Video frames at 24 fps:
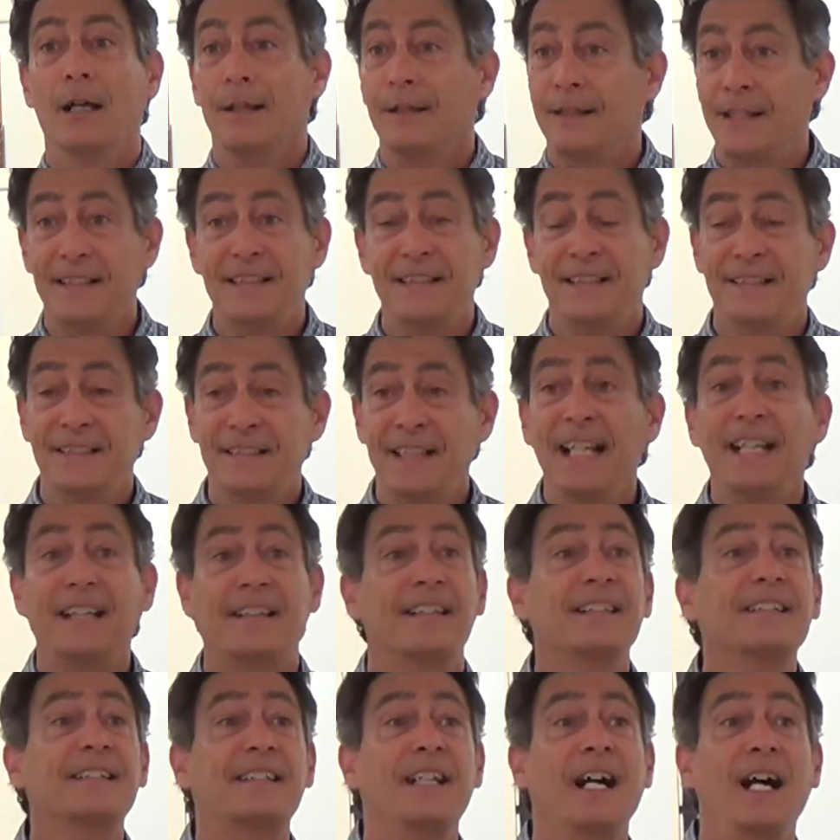This is it.
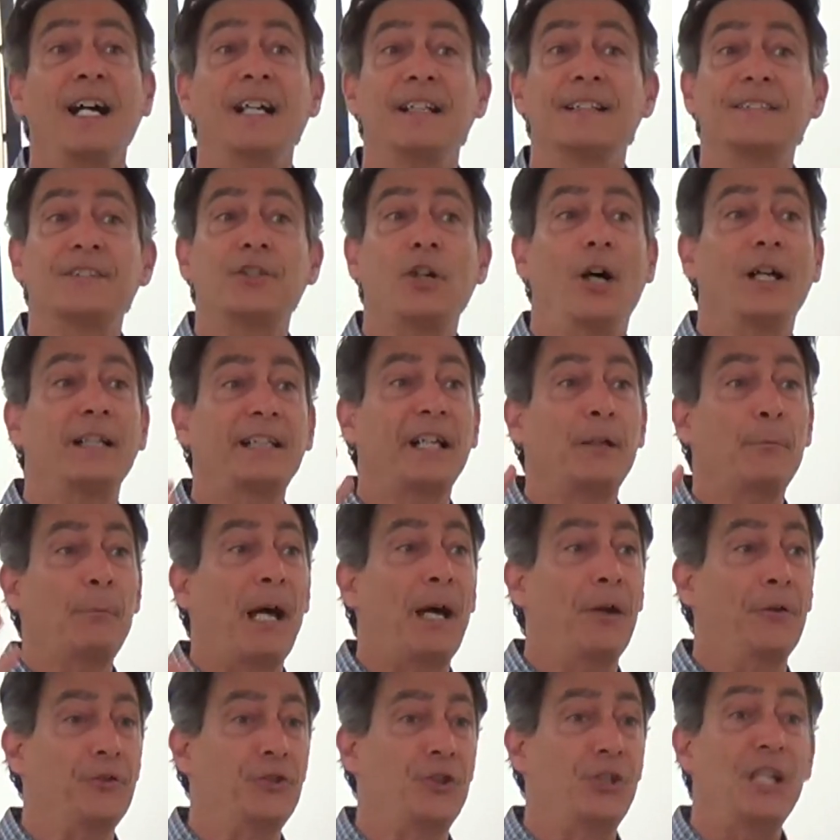This guy is talking
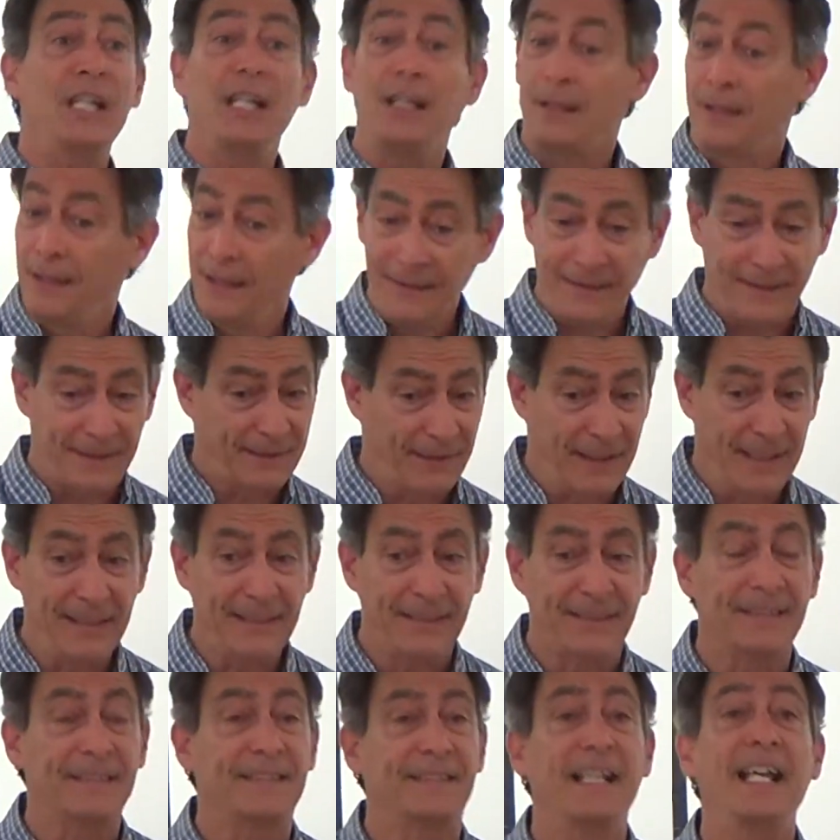about chi. This
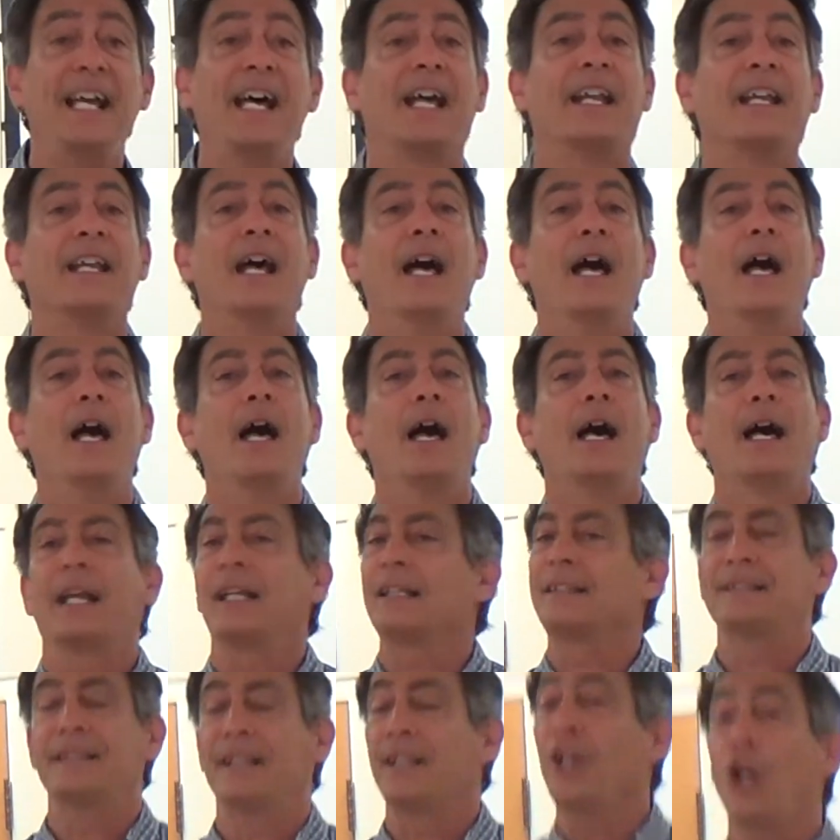is it. And
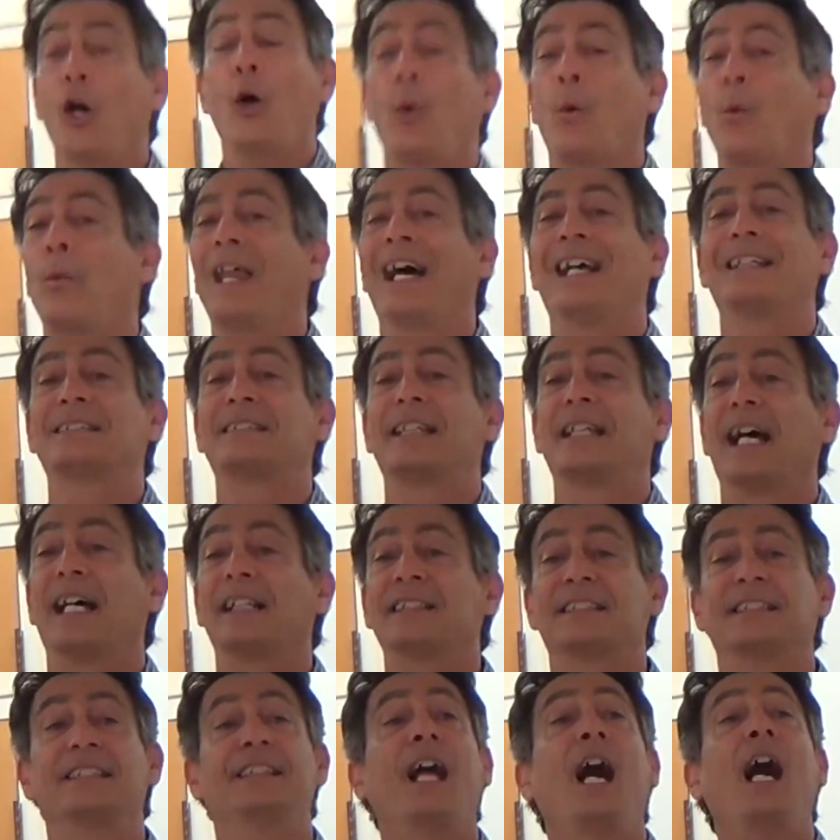I said, no,
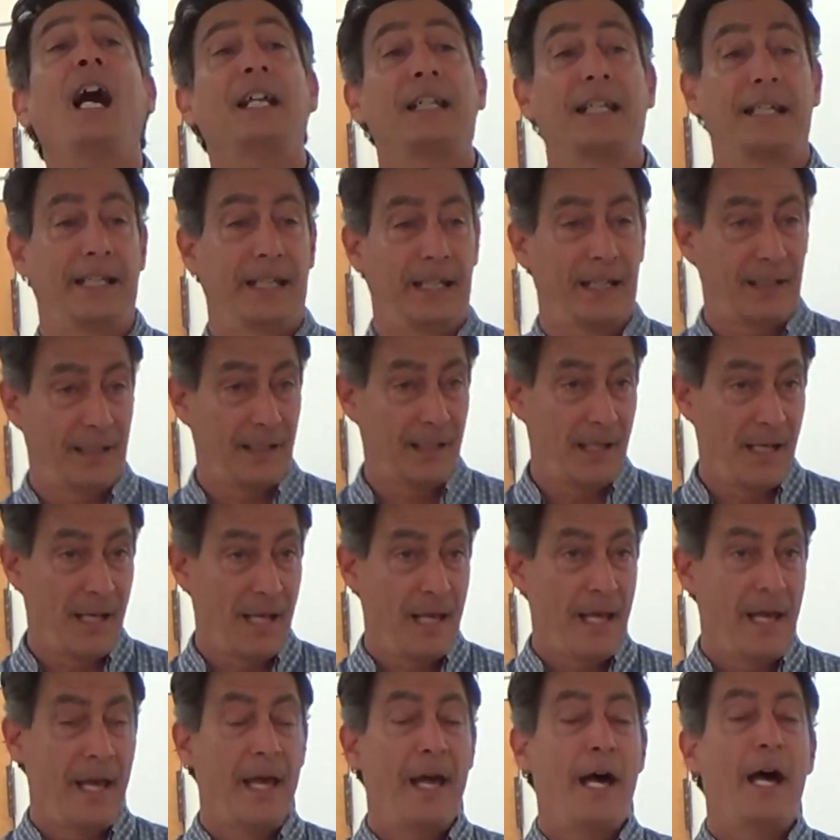that's not
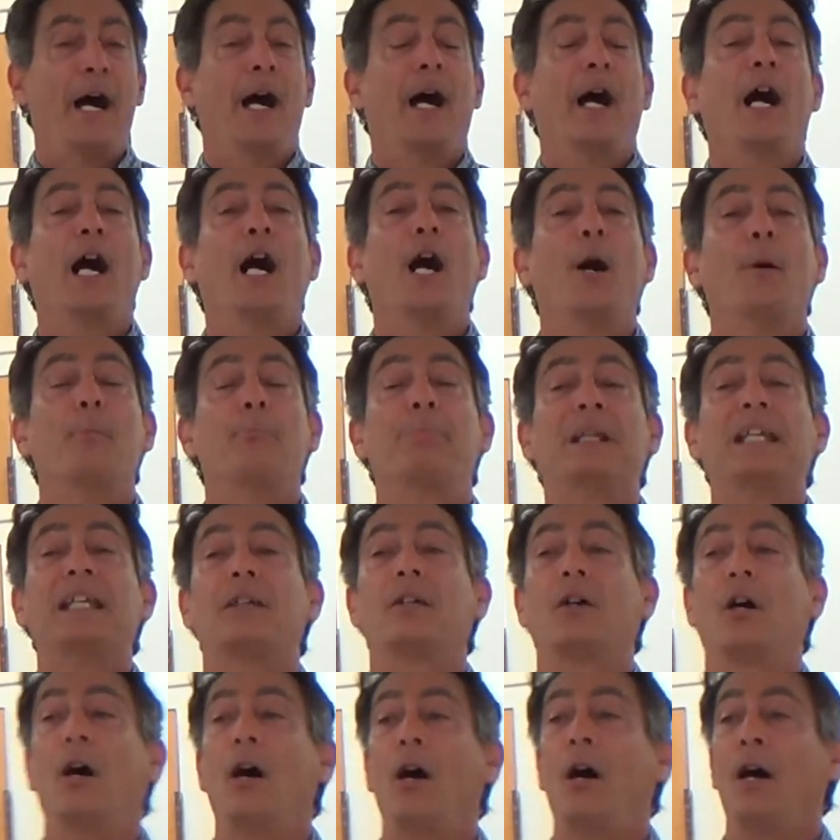it.
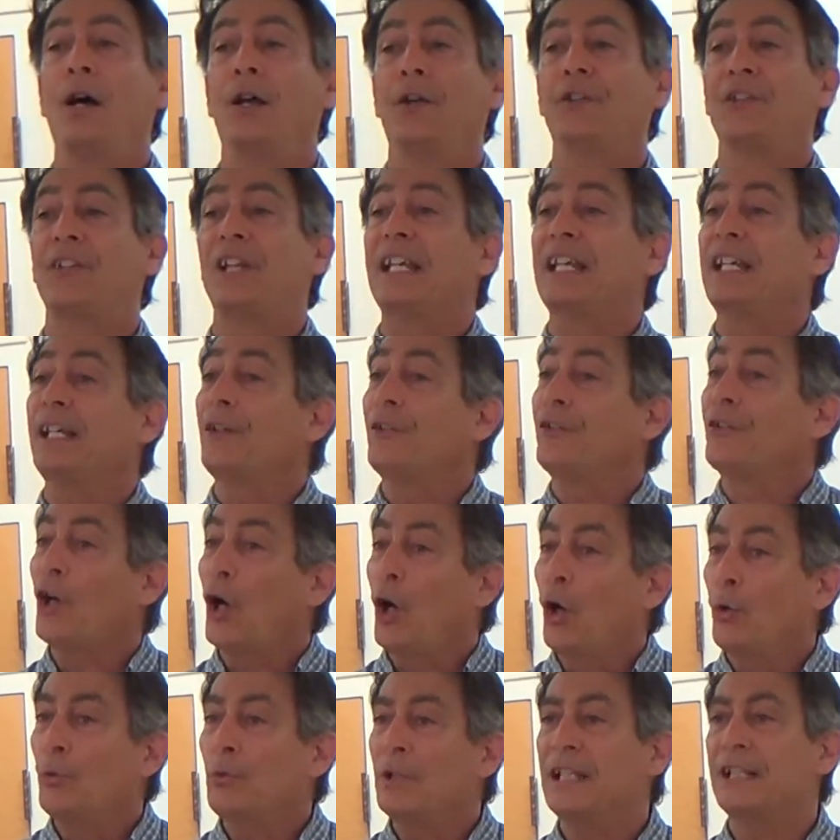Because he is
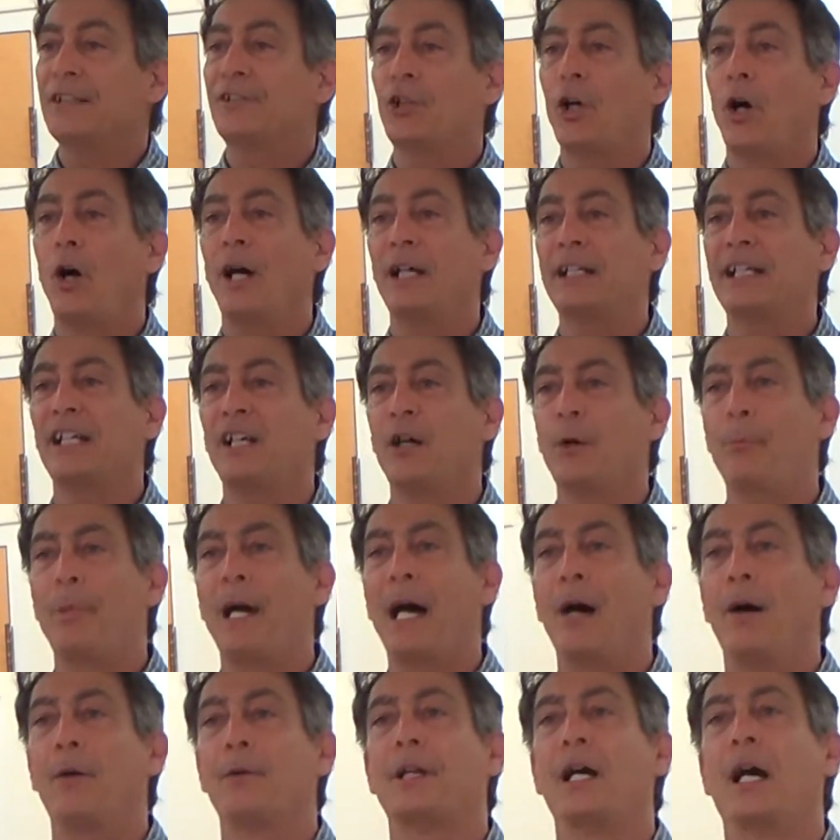only talking
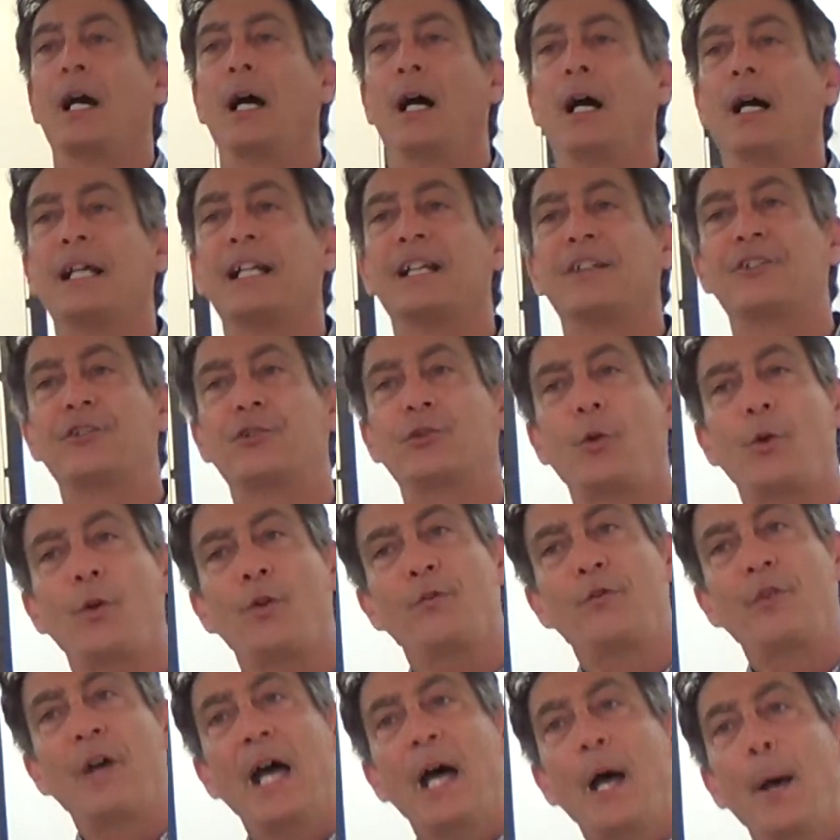about it's sort
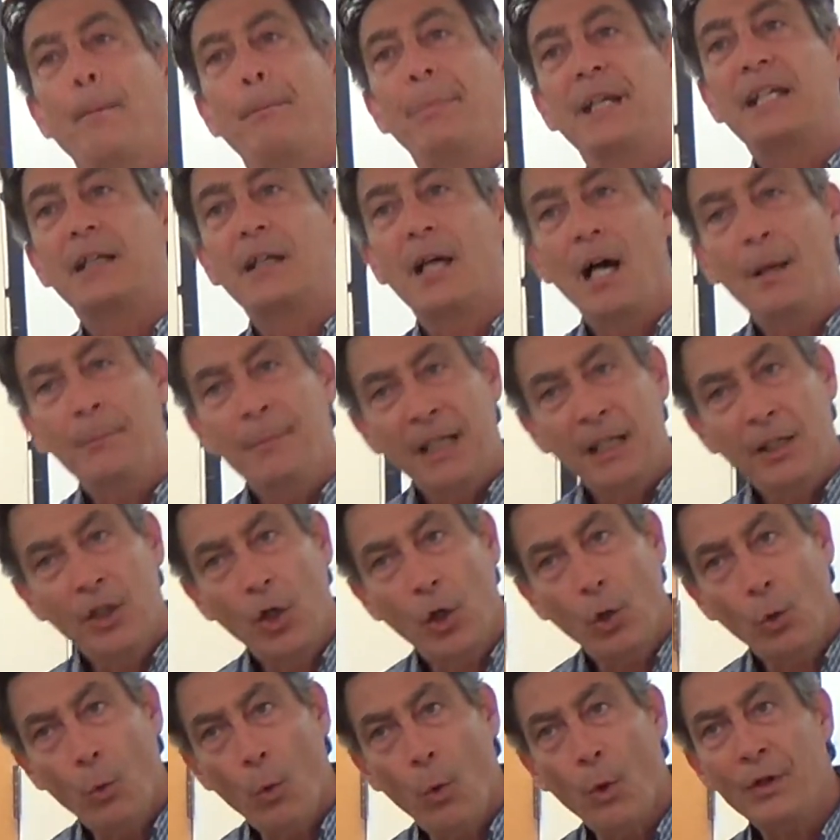of becoming
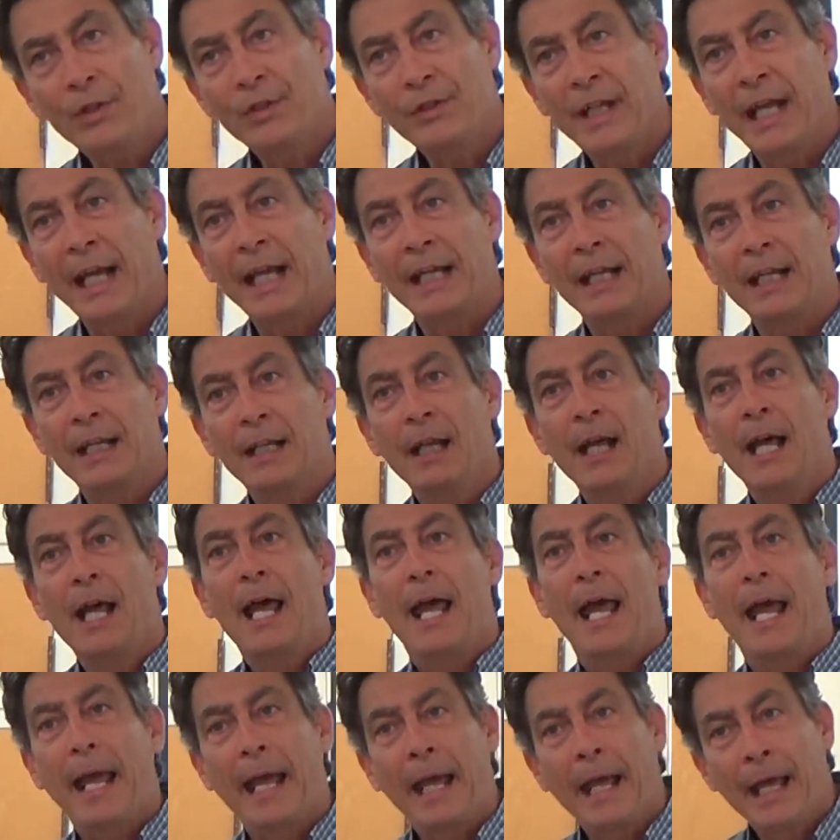coordinated,
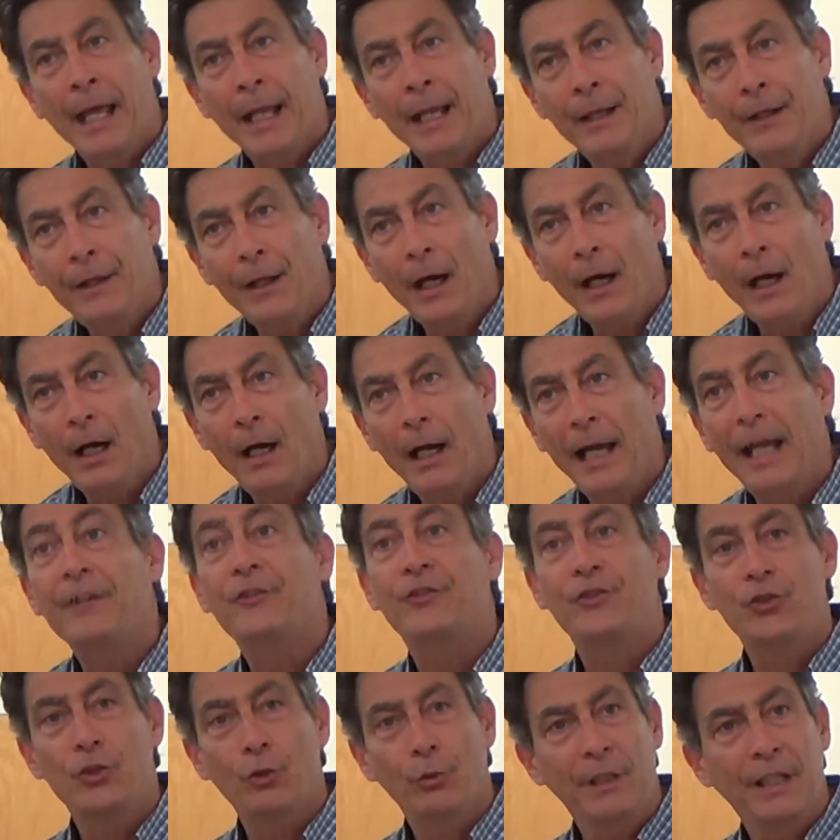and
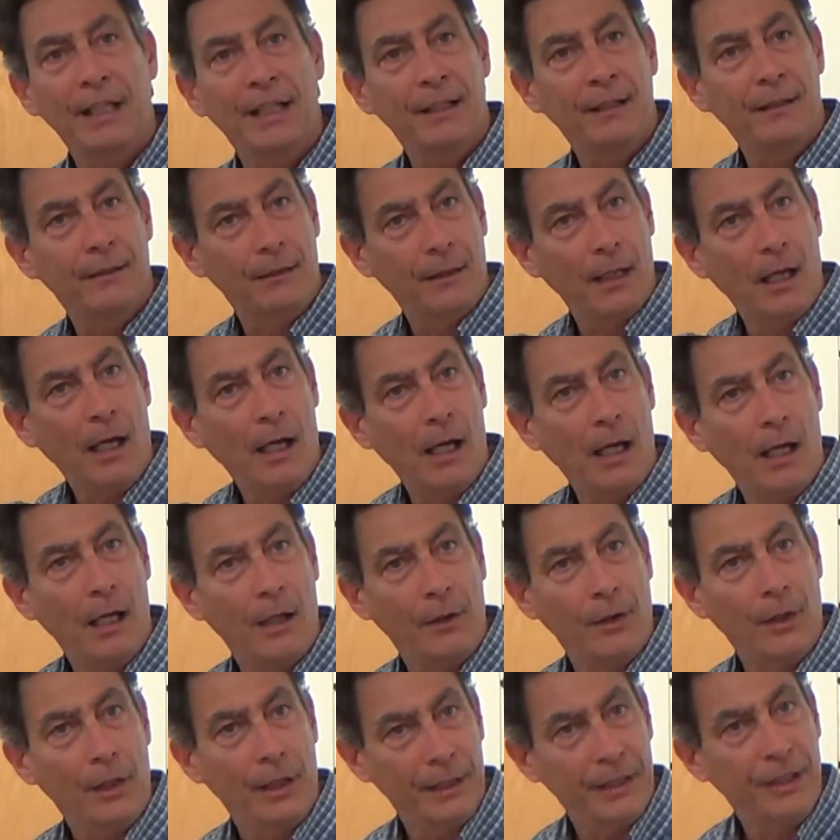as Julian,
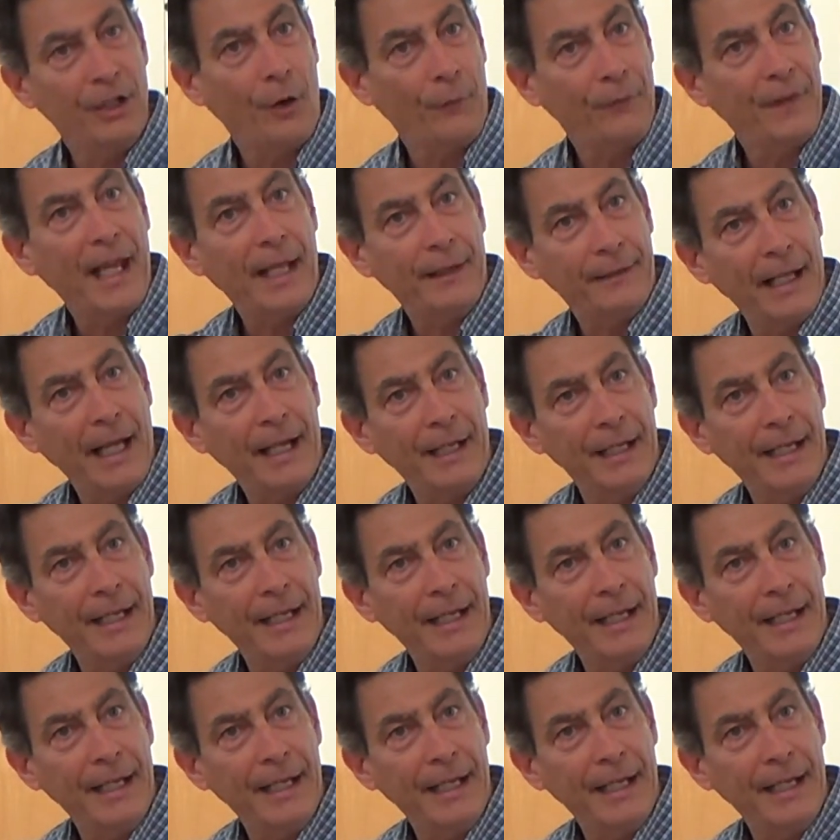that